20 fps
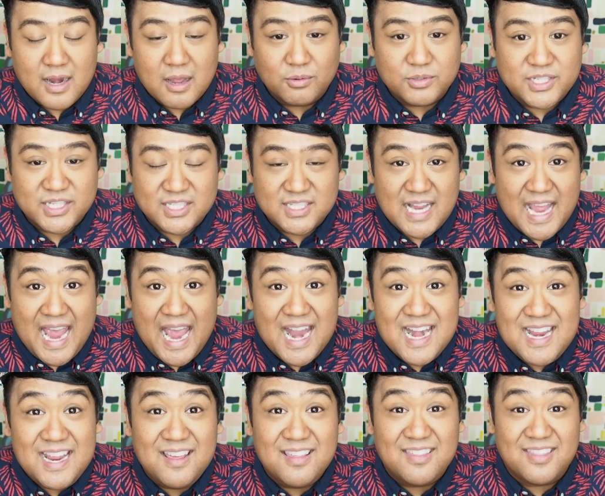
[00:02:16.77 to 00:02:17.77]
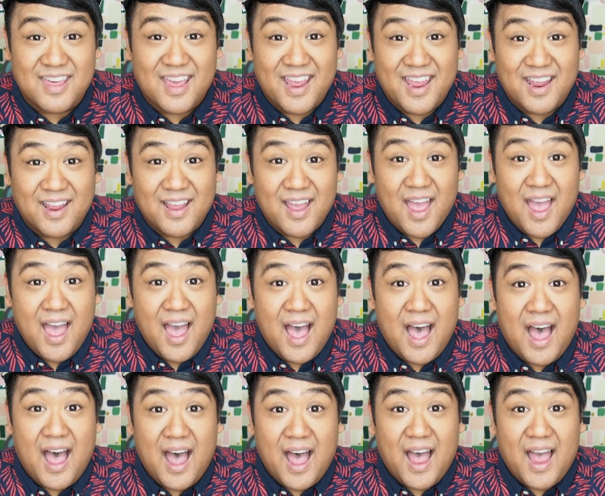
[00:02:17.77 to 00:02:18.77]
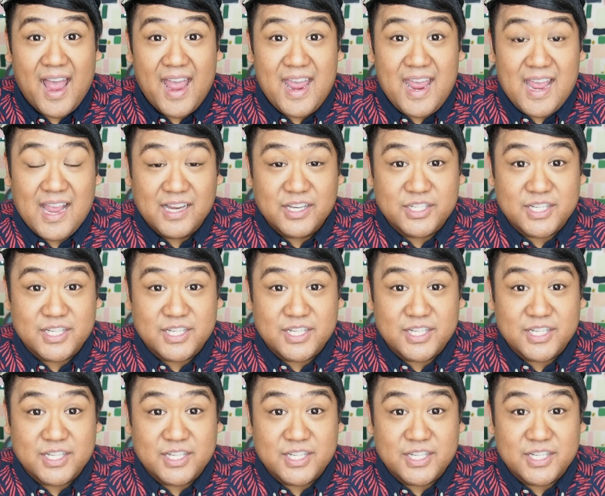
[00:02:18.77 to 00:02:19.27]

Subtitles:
just anything, I